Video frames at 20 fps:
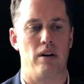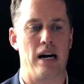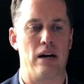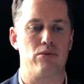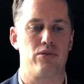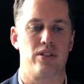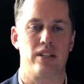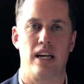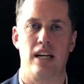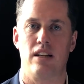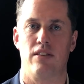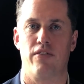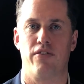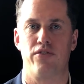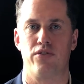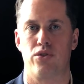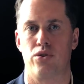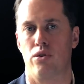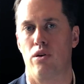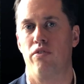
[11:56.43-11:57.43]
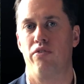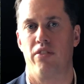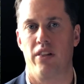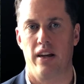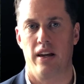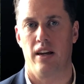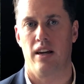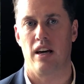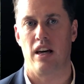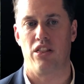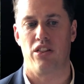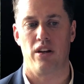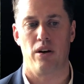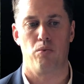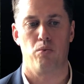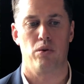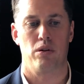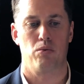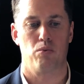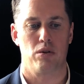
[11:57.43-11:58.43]
outside of Snowflake, I think
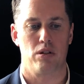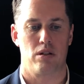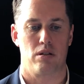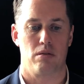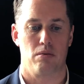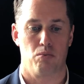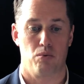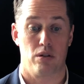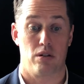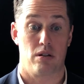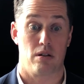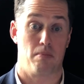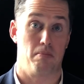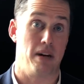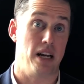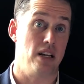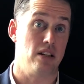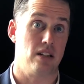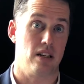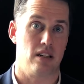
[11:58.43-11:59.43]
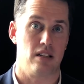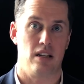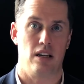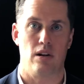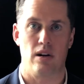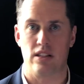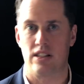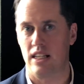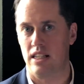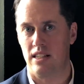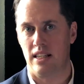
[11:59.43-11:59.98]
what, what's what's amazing, you know, as they